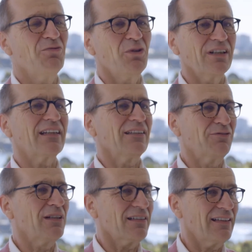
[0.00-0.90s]
work
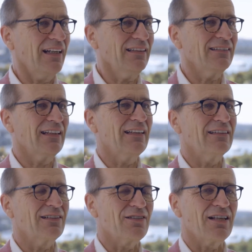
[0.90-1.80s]
in real estate,
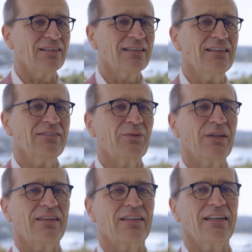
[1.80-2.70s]
in consulting
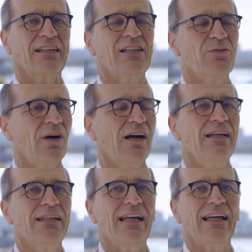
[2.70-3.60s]
with uh,
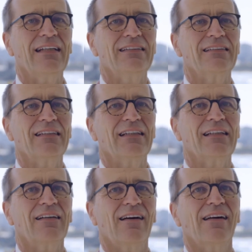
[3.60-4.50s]
EY, and
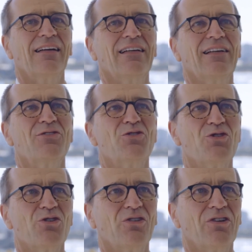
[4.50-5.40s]
uh, I
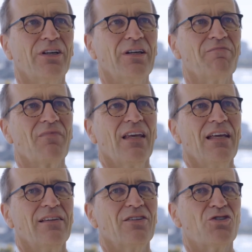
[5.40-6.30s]
enjoy
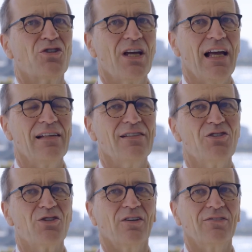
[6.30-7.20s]
the
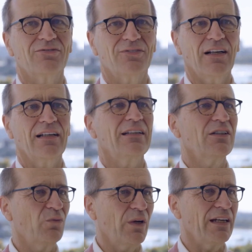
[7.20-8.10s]
challenge of
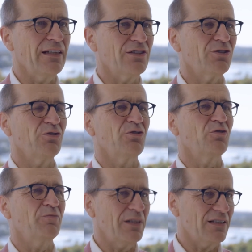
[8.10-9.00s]
finding ways to
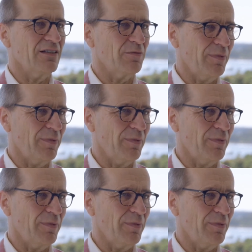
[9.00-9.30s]
do business